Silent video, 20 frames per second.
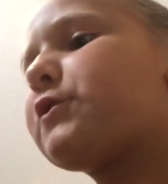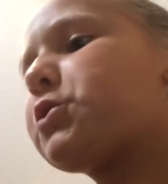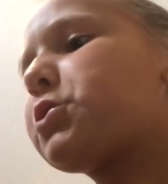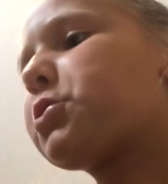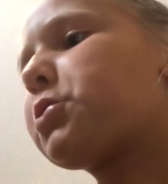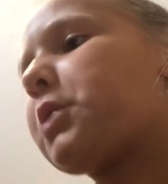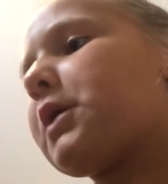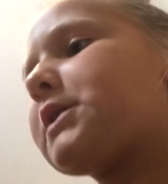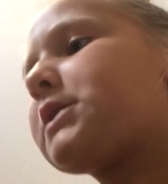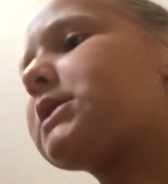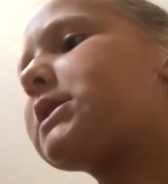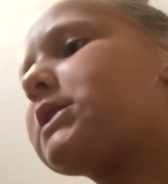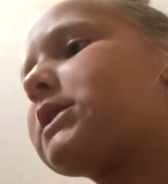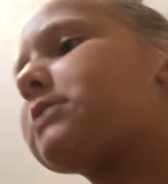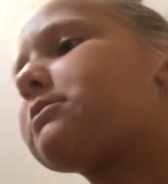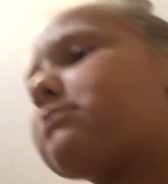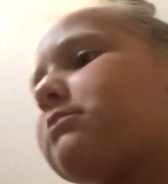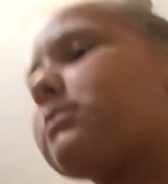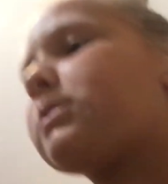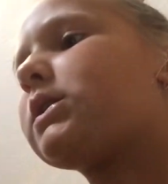
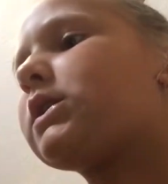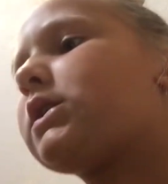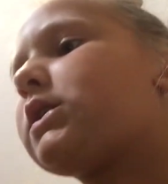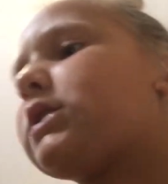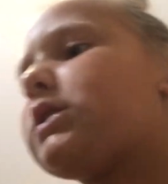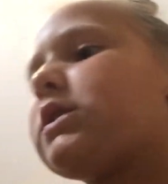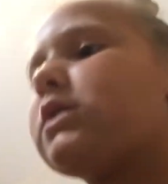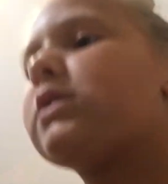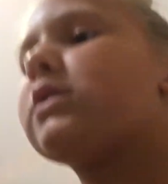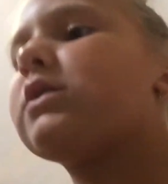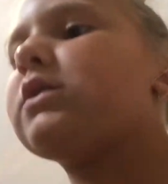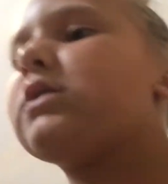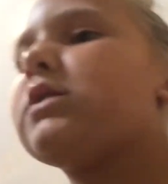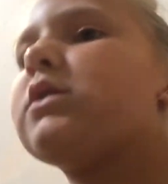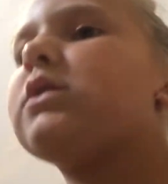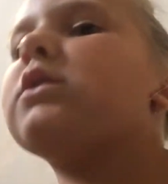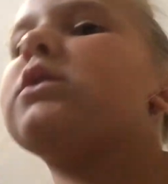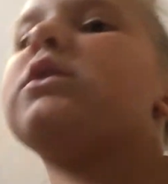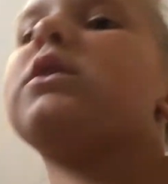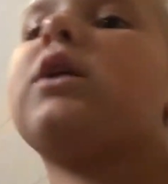Trust me.
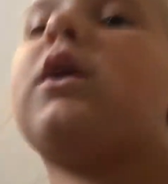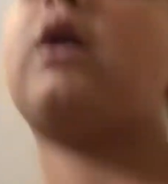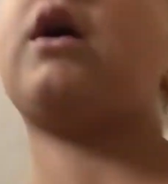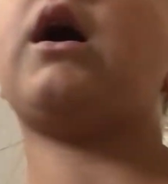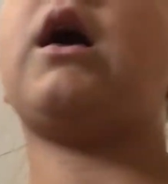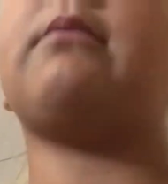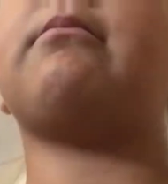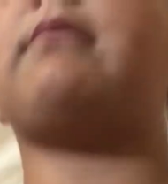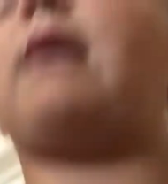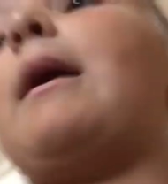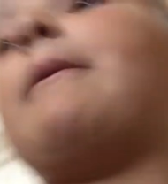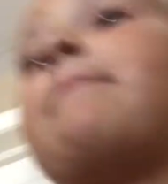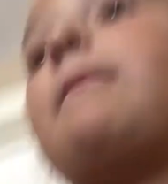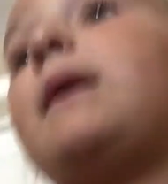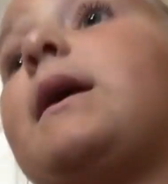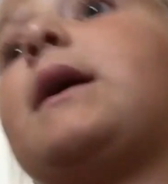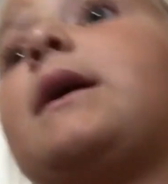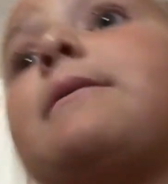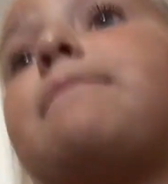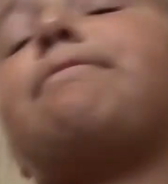Um, I
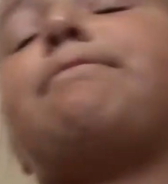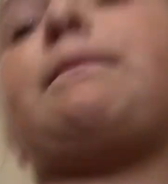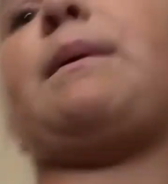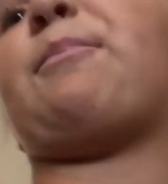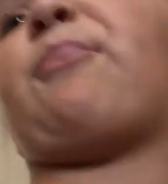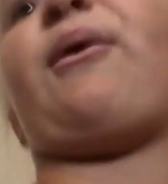made, my